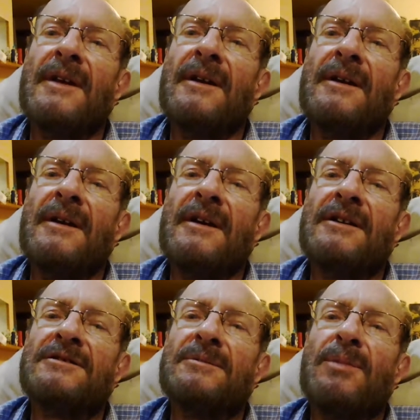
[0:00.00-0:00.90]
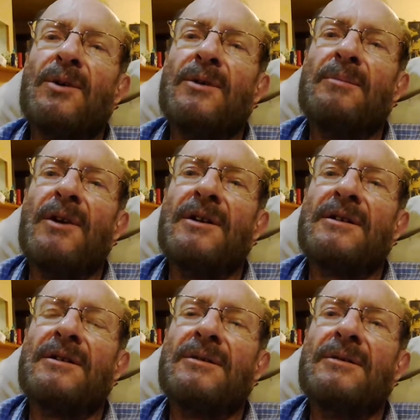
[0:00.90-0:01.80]
and as a polar
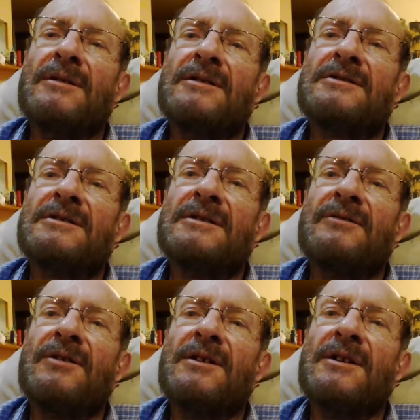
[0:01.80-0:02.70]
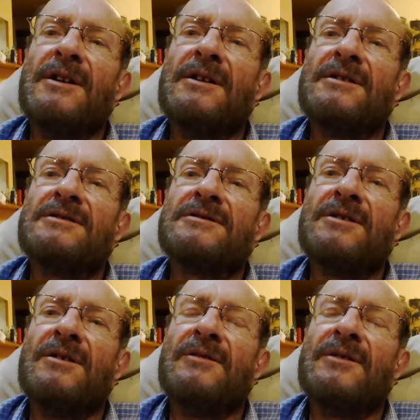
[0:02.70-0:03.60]
molecule, it's a very nice
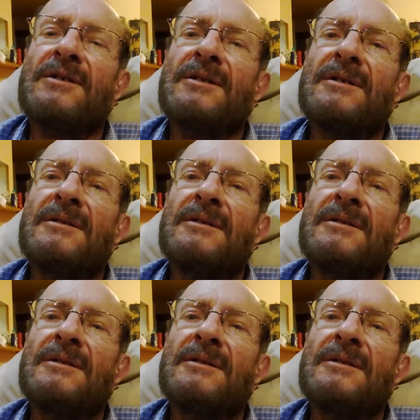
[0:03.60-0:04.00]
solvent.